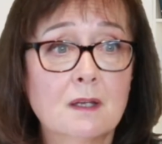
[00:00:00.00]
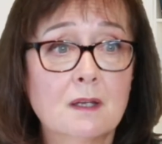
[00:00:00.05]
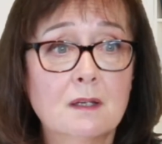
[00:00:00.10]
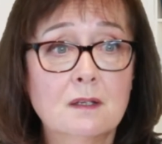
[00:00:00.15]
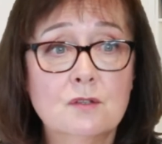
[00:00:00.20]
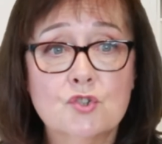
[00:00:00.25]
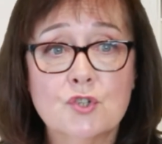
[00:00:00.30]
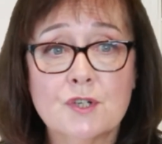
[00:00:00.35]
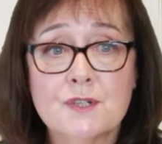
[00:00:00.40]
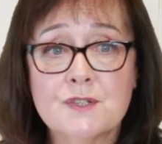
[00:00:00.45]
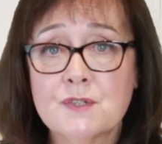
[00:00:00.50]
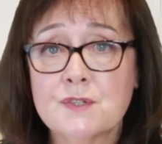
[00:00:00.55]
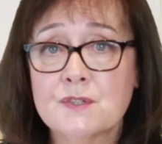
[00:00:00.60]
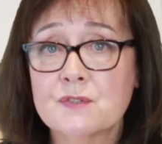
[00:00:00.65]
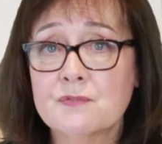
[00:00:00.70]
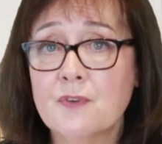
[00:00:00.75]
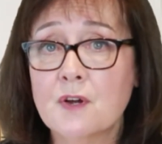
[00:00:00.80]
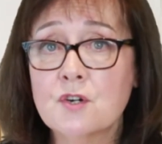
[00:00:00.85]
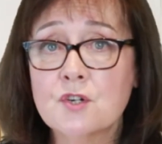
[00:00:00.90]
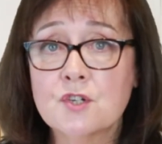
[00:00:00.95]
just as
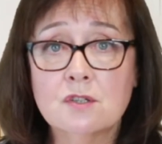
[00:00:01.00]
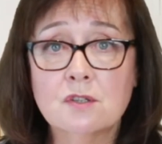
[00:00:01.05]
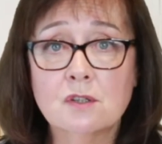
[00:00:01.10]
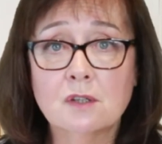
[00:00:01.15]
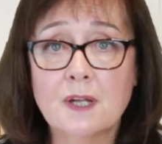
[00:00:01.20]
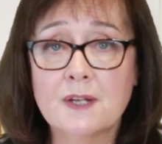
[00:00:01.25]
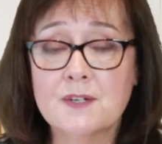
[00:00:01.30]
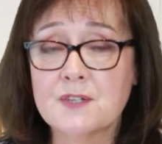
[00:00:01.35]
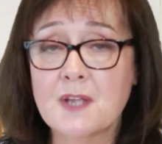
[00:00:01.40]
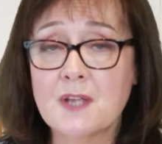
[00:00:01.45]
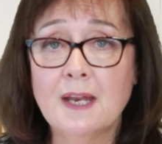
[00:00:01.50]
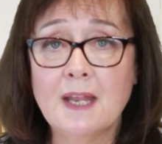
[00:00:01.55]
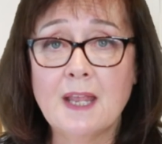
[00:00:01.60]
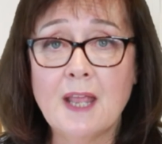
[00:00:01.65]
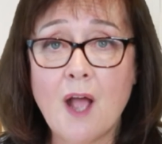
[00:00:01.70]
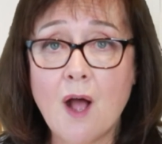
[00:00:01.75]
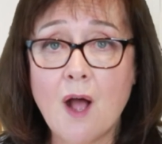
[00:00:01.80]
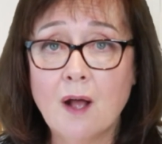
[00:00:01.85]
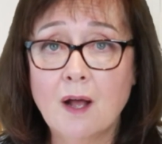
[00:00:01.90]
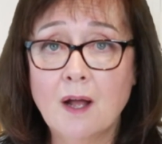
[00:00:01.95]
functional as any
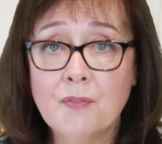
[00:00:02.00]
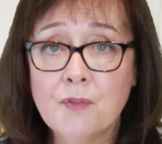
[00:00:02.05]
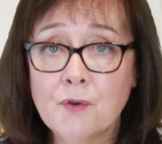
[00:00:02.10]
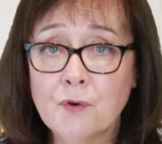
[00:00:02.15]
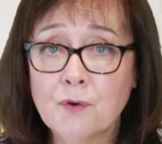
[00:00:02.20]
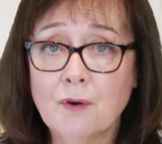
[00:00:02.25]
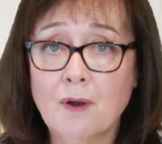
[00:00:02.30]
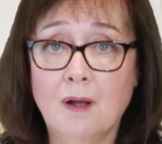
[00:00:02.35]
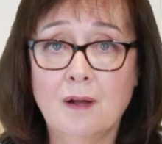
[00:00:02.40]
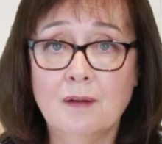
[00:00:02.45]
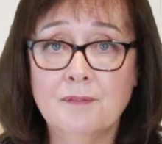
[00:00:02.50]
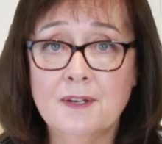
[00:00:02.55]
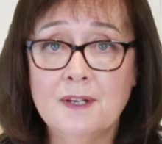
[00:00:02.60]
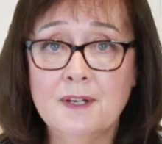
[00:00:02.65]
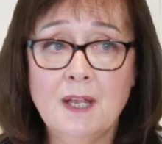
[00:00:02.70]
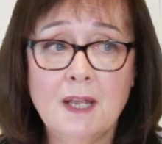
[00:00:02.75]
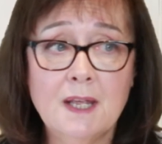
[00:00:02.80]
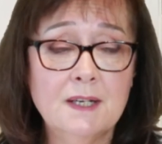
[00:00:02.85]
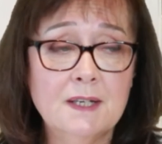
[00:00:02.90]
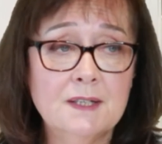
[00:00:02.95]
other oven,
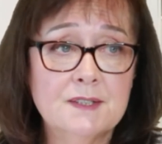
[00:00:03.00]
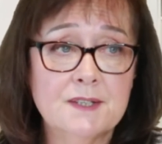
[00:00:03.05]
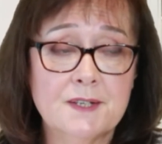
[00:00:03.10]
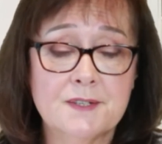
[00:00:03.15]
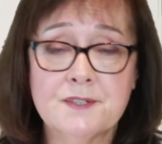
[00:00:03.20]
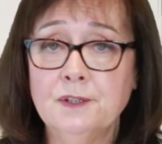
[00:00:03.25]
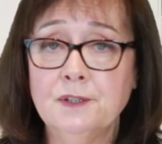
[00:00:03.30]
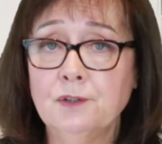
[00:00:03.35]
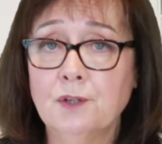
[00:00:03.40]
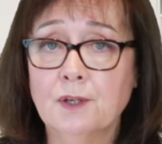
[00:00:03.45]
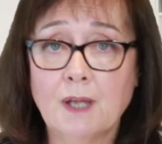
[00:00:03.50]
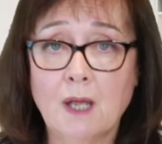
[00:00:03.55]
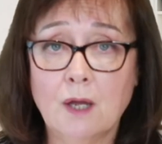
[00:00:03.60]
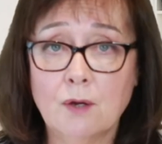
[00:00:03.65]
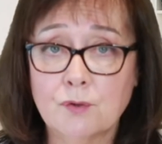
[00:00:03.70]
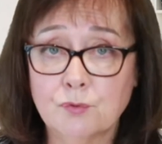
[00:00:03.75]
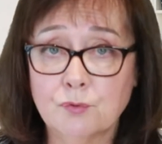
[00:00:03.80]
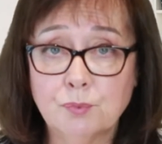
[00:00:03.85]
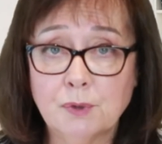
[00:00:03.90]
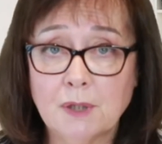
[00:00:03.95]
and it doesn't look out
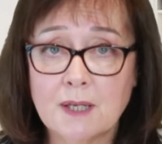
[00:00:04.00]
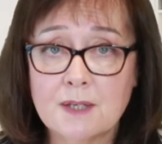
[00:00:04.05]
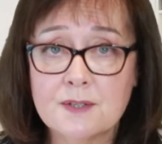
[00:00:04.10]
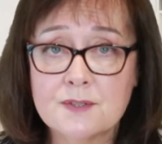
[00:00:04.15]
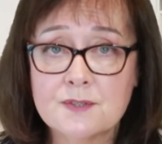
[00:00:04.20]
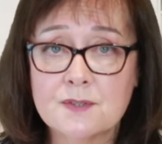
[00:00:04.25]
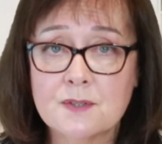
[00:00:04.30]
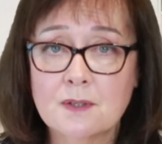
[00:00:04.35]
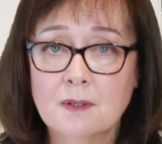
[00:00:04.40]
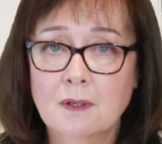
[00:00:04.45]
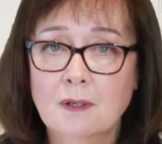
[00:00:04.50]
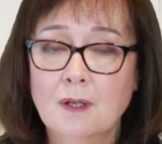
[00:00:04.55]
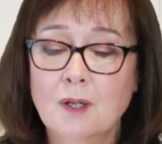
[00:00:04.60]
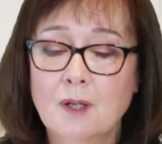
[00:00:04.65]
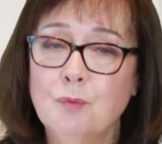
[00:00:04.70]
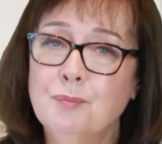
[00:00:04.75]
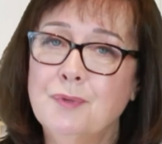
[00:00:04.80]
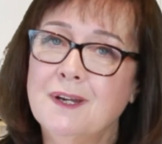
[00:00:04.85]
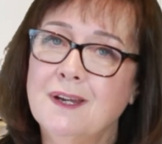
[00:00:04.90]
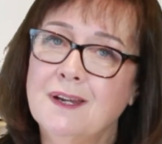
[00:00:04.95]
of place,
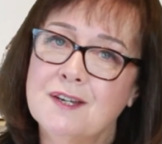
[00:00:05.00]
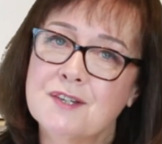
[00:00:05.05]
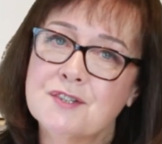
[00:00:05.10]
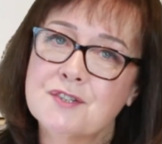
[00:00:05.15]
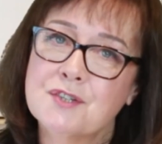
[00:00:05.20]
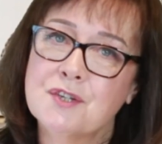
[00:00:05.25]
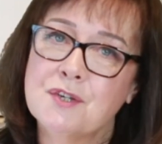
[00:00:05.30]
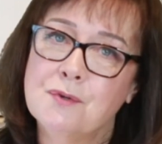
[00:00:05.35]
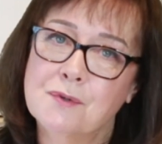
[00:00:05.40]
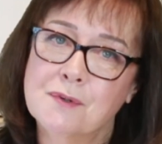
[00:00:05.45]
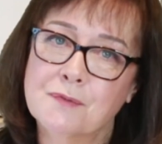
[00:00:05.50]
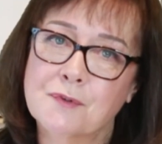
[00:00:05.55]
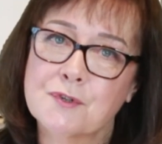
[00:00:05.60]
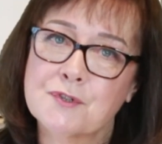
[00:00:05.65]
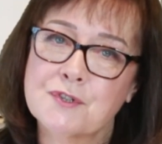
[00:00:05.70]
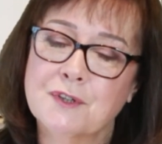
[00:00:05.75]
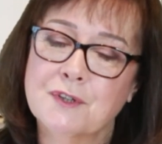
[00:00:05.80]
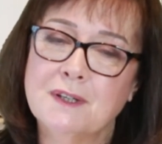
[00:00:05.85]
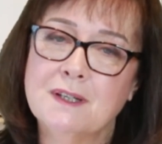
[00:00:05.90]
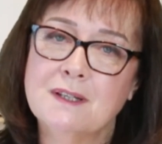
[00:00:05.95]
but it is
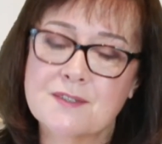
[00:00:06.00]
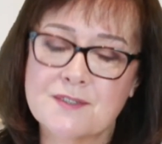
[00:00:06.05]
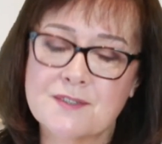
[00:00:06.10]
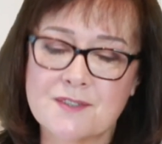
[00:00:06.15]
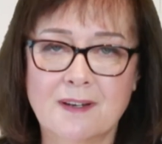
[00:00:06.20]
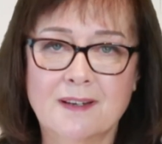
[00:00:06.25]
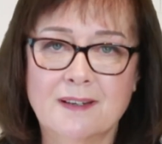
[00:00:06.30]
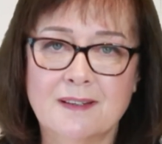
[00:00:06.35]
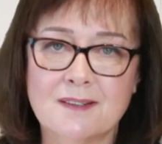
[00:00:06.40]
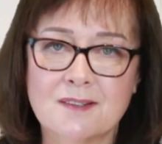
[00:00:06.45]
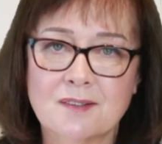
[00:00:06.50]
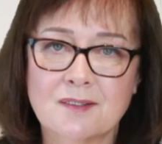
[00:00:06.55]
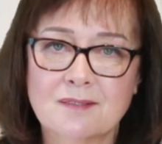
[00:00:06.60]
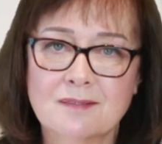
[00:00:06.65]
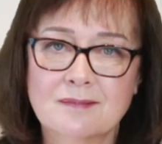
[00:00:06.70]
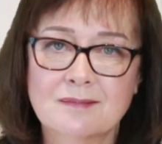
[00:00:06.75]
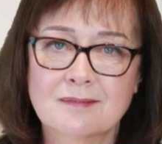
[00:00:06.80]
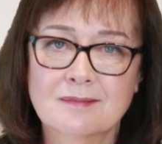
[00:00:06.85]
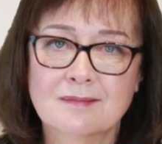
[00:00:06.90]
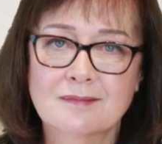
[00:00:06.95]
universally designed,
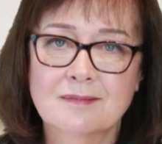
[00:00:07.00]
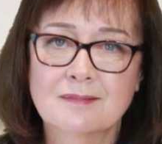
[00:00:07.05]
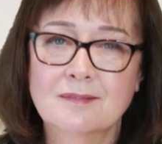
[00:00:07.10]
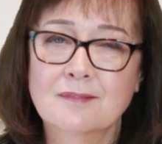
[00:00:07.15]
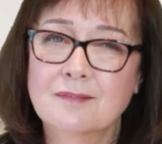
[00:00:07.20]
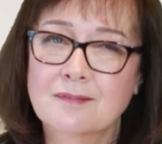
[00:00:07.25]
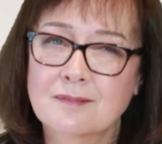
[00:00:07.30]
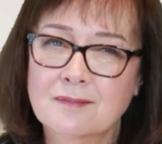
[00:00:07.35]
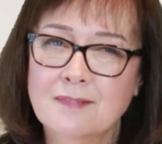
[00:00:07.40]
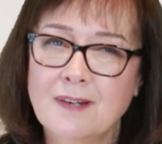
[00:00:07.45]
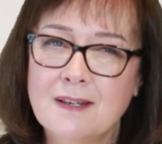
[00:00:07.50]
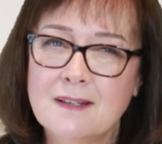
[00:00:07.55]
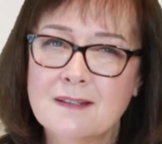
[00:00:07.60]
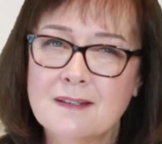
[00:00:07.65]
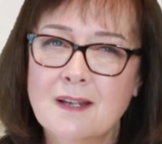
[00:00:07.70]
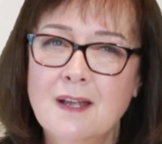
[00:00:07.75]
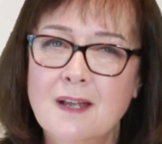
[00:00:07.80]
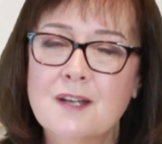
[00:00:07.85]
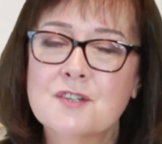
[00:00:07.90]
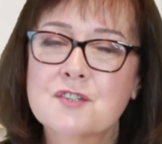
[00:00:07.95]
right?
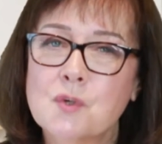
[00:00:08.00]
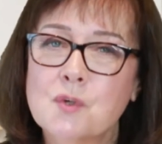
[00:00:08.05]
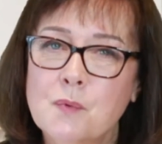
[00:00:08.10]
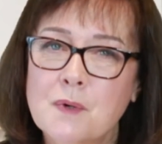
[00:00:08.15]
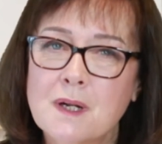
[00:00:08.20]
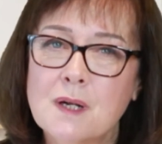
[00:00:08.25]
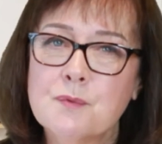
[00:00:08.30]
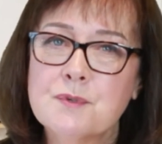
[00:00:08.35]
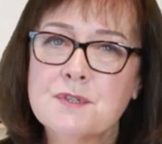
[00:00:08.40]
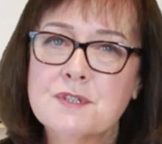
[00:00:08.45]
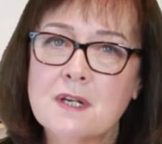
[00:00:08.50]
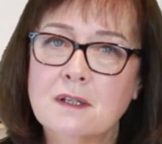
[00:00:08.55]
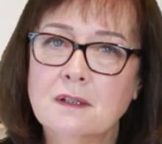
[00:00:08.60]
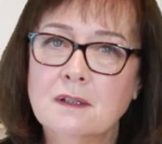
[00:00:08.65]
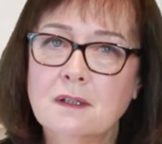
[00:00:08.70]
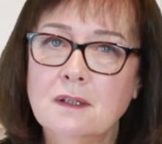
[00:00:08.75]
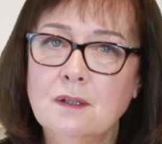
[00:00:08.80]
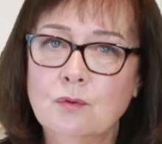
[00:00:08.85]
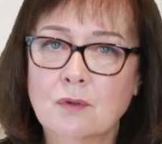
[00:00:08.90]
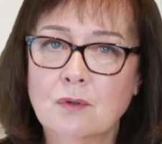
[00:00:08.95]
So what I was telling
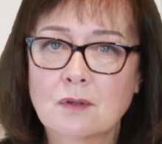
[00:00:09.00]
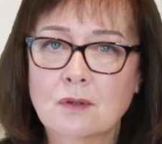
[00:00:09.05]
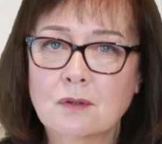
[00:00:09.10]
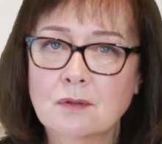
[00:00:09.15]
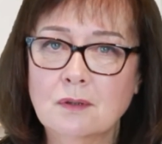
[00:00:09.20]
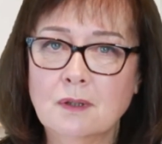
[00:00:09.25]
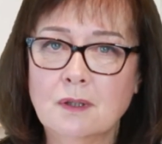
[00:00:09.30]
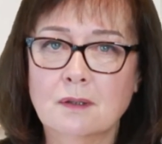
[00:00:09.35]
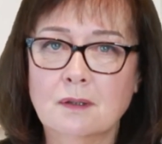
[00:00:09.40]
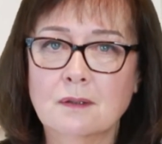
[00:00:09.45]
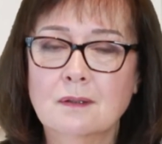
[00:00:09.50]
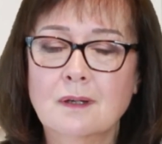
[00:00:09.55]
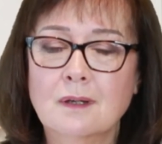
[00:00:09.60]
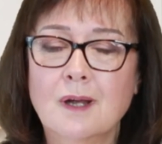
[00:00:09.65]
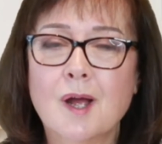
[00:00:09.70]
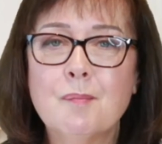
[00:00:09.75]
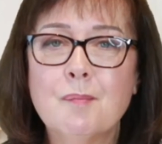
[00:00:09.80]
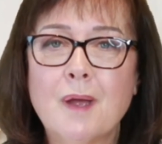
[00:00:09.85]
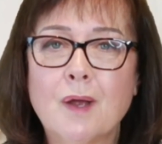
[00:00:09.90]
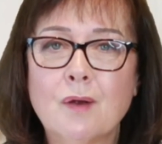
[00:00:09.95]
you earlier
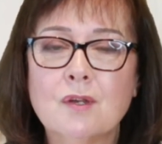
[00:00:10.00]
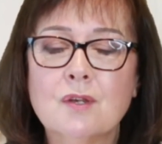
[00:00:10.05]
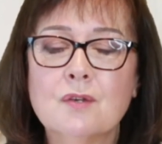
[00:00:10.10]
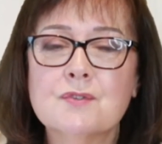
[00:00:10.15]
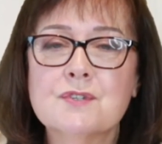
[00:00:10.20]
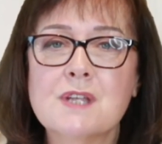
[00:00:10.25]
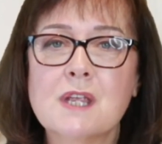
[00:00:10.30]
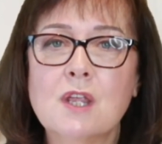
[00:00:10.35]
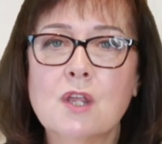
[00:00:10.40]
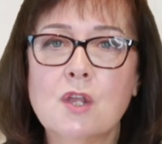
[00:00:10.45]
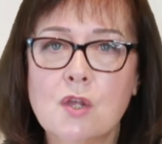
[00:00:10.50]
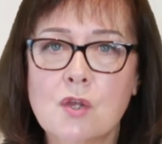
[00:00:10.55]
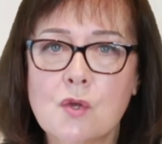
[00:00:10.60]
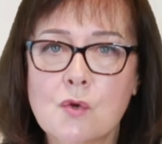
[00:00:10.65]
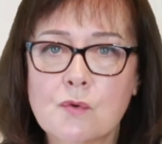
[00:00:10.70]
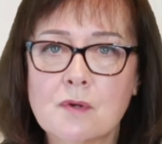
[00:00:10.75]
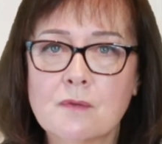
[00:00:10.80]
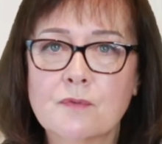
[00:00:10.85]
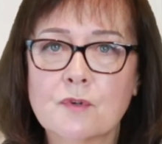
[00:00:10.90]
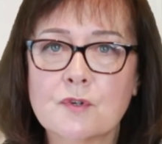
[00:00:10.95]
about using
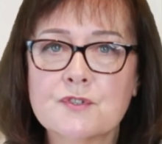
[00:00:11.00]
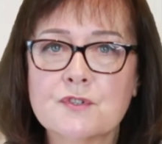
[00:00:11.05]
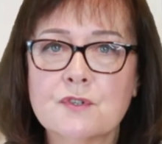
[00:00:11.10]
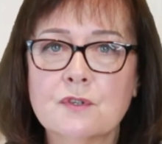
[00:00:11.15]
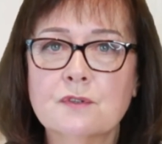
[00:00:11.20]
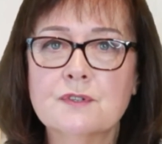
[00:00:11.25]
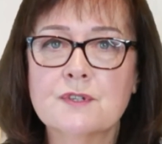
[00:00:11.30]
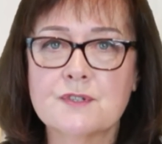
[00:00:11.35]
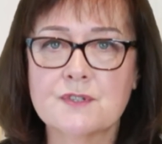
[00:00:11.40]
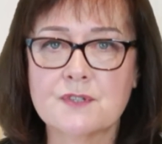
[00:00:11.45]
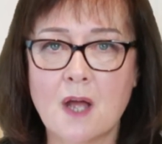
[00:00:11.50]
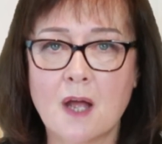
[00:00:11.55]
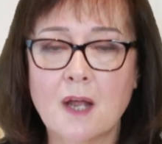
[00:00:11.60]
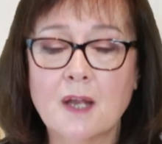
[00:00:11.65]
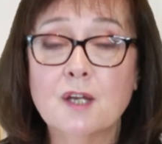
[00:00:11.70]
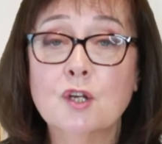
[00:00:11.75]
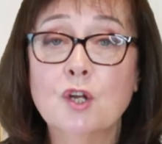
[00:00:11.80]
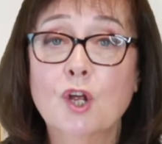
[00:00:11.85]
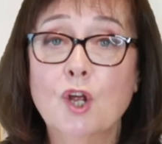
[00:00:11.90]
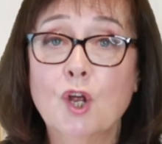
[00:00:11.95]
universal
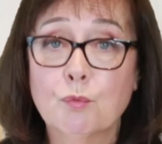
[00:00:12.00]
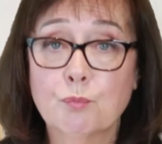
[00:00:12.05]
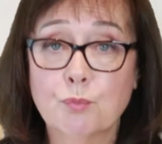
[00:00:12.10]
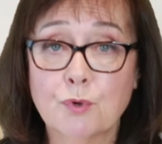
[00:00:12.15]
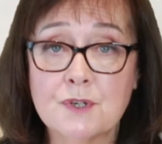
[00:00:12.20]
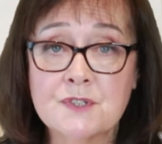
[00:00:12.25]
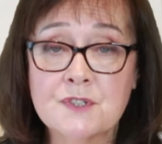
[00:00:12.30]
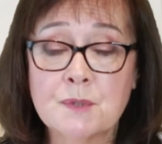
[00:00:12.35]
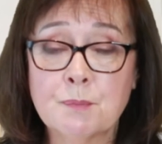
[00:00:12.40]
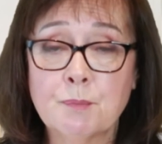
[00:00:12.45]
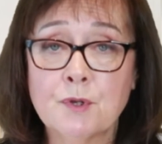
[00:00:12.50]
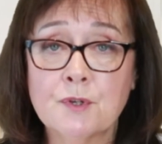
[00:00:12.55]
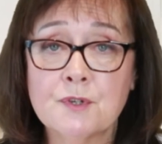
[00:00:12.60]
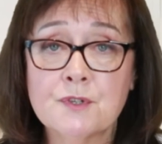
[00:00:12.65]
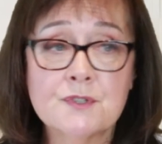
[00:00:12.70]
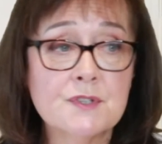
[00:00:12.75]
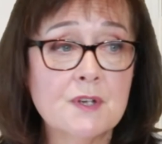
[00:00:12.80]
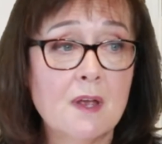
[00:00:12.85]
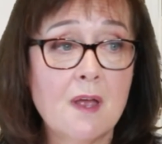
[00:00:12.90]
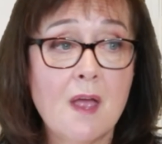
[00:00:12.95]
design
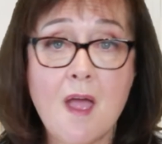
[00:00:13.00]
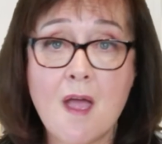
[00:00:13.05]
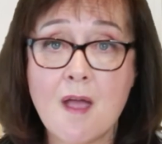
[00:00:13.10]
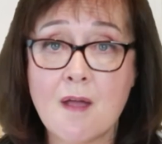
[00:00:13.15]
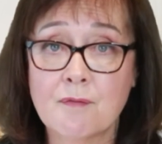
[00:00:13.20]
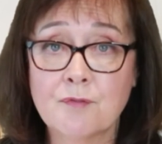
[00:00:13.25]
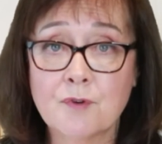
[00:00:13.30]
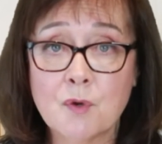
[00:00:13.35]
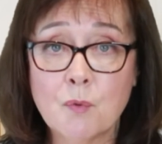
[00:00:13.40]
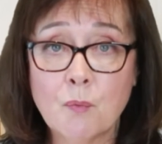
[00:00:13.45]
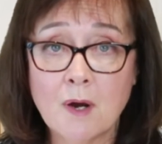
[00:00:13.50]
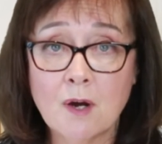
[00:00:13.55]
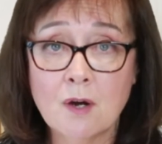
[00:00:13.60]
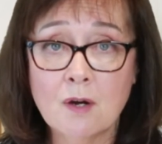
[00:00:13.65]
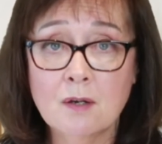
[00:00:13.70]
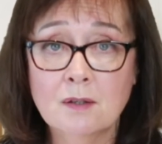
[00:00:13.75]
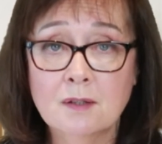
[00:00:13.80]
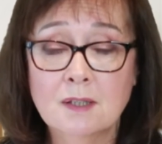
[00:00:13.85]
principles everywhere,